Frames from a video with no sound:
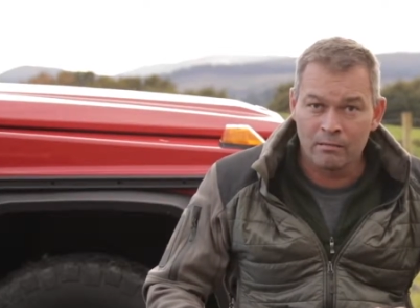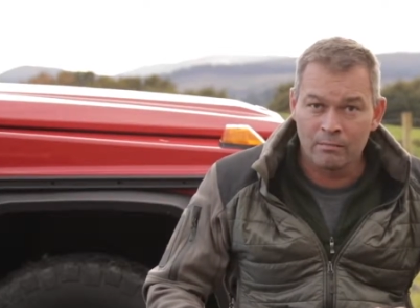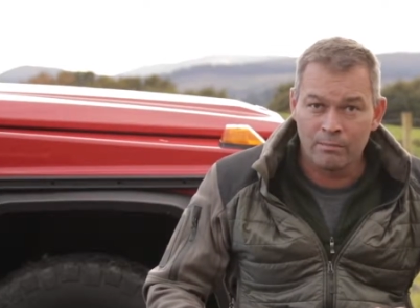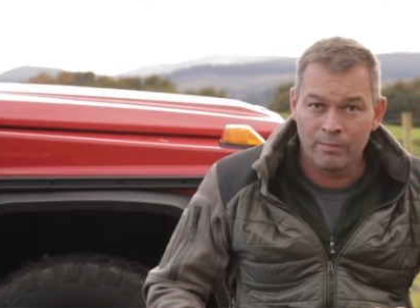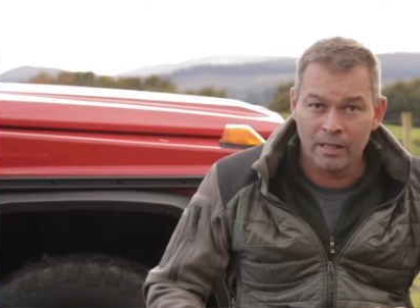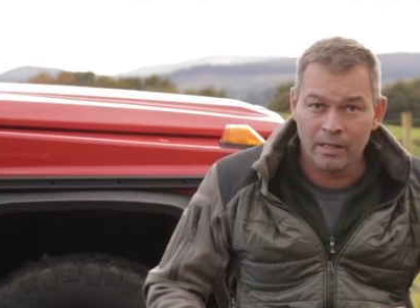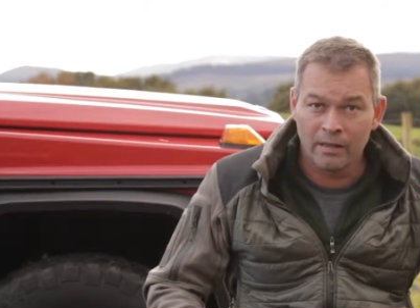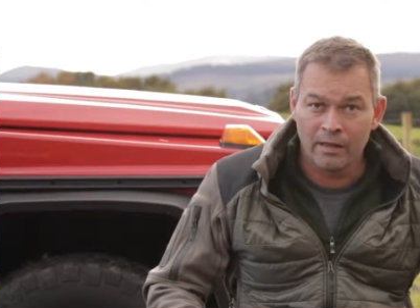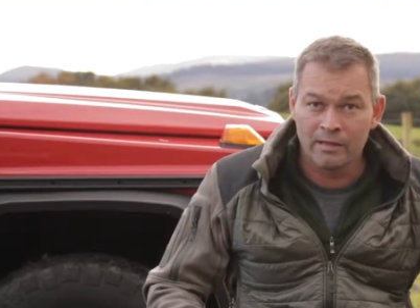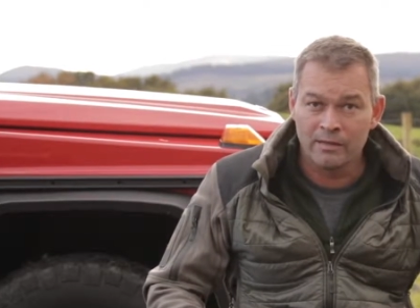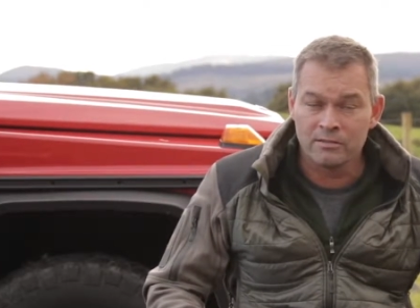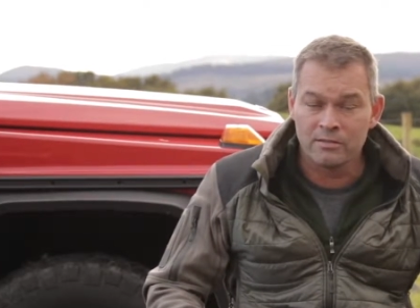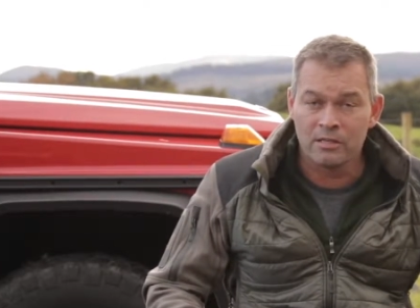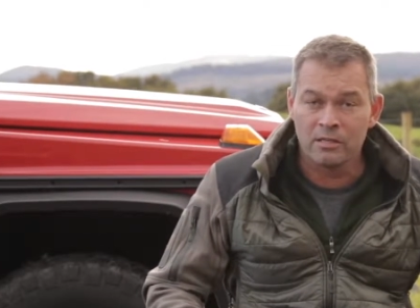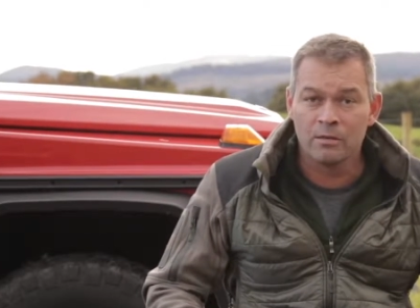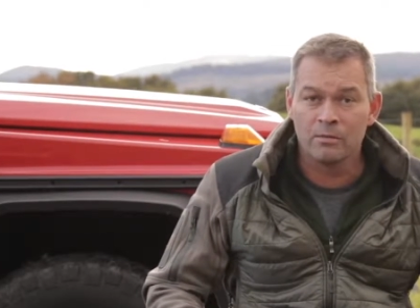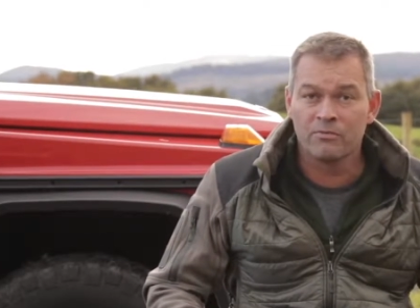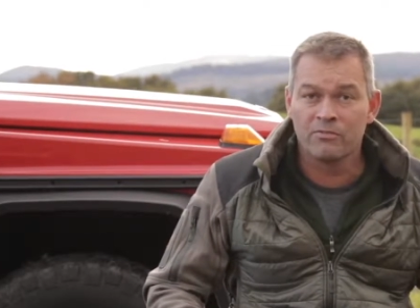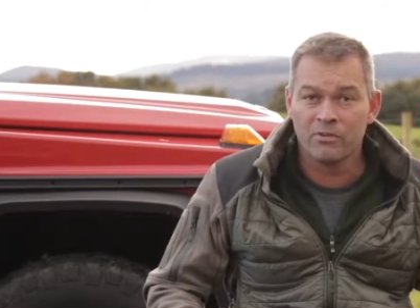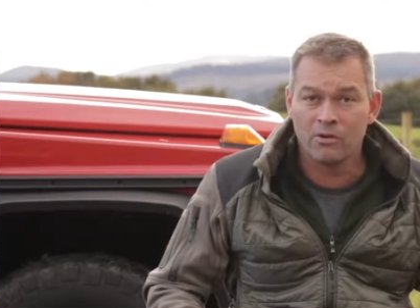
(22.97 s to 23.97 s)
built into
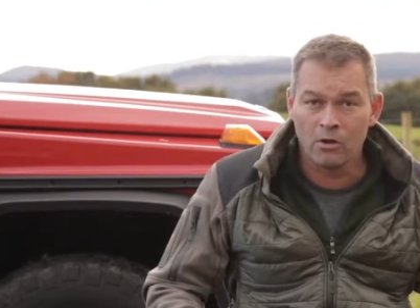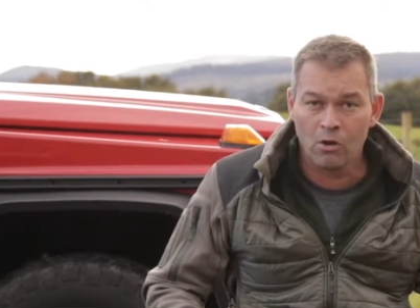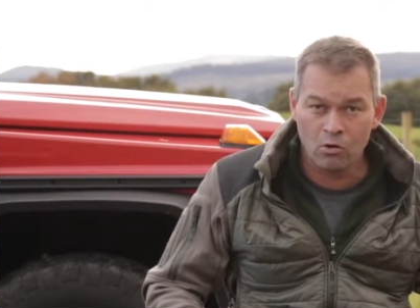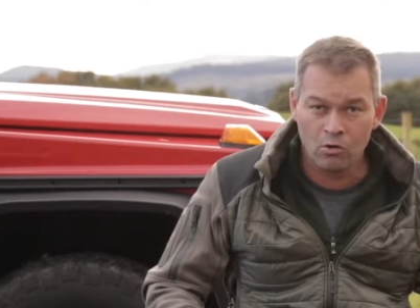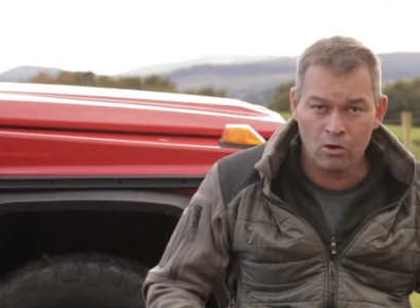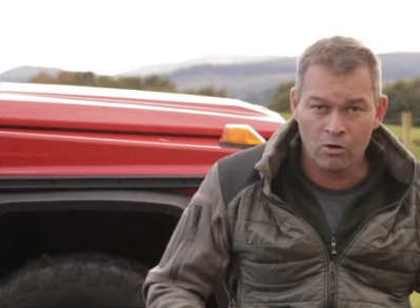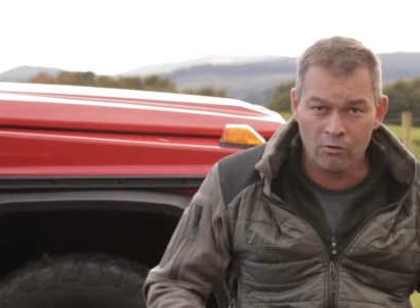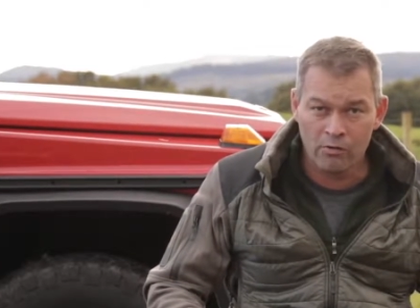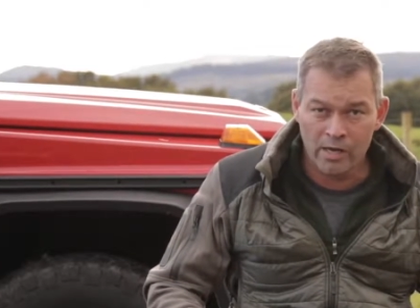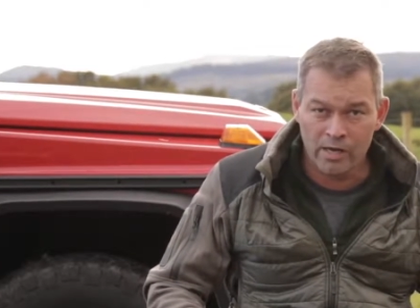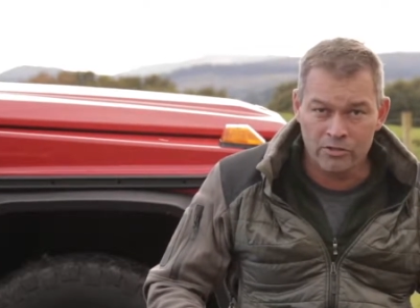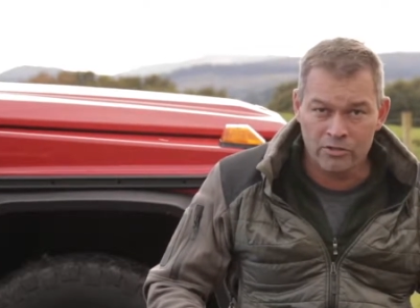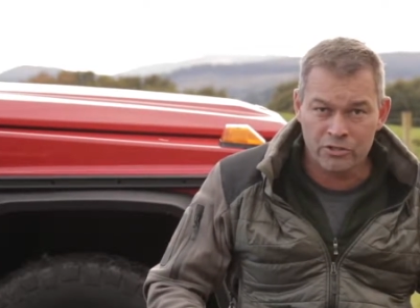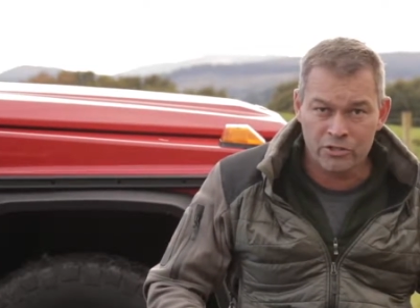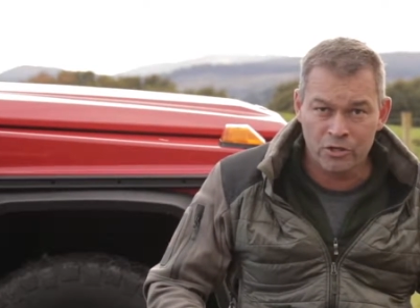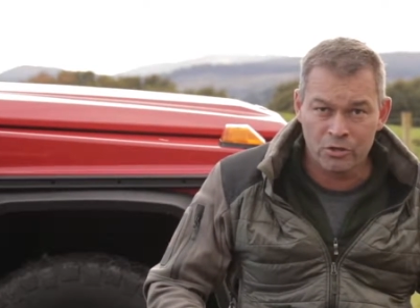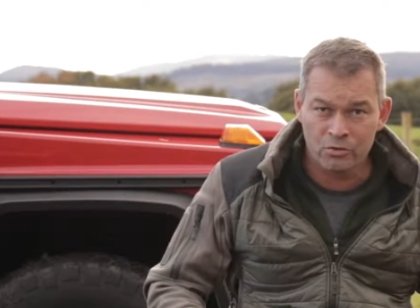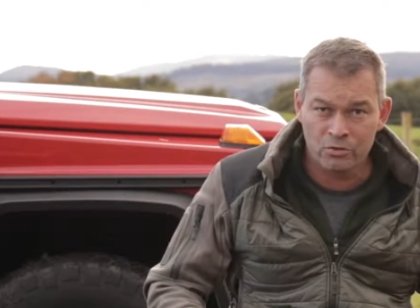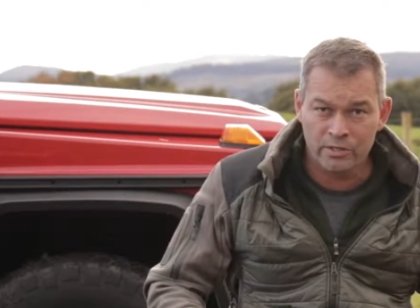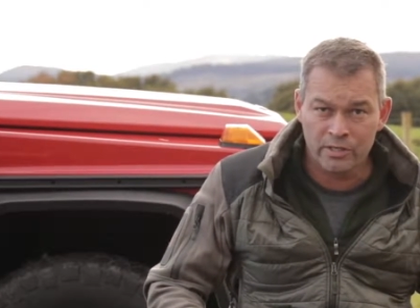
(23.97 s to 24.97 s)
them for longer range
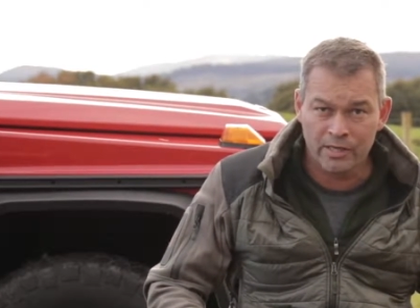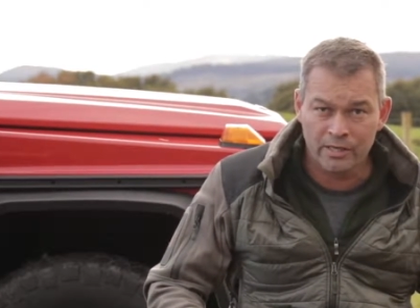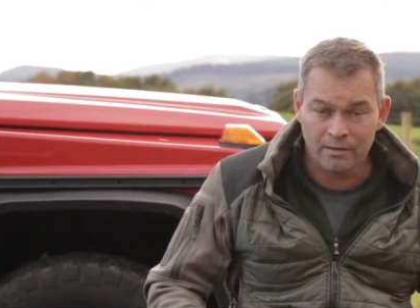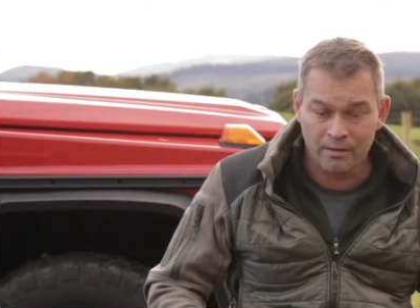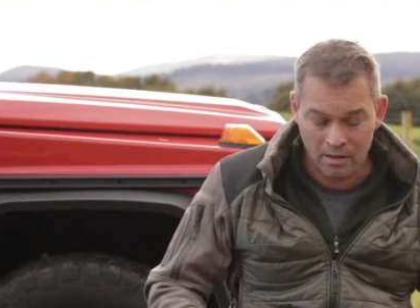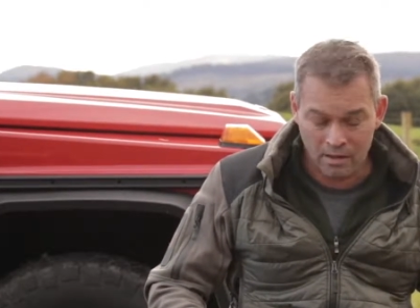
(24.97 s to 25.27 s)
shooting.